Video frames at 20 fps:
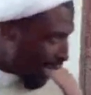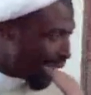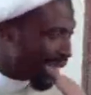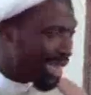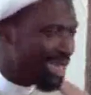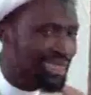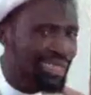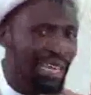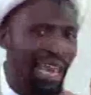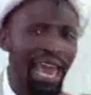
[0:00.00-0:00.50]

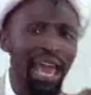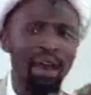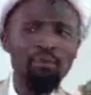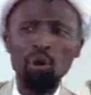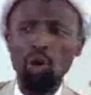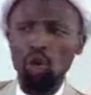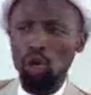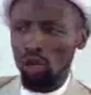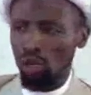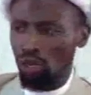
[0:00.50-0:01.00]
is
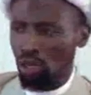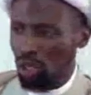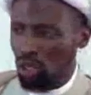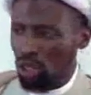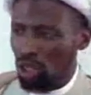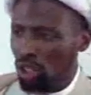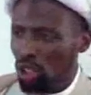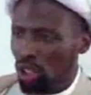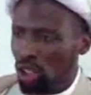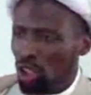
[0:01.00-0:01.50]

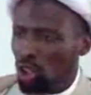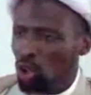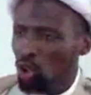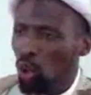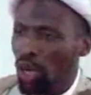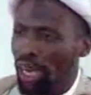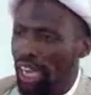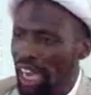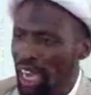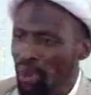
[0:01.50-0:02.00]
able
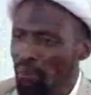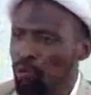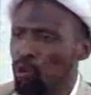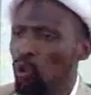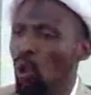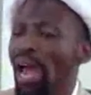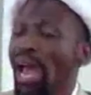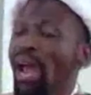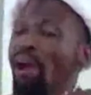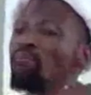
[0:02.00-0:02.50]
to keep
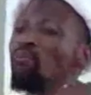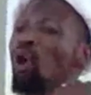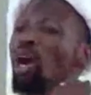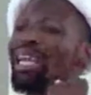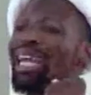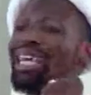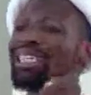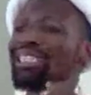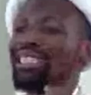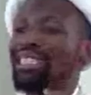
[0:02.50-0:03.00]
to her
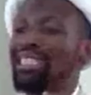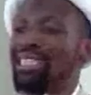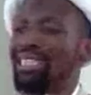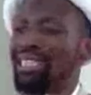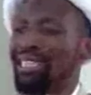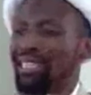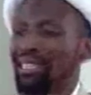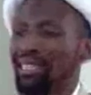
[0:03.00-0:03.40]
modesty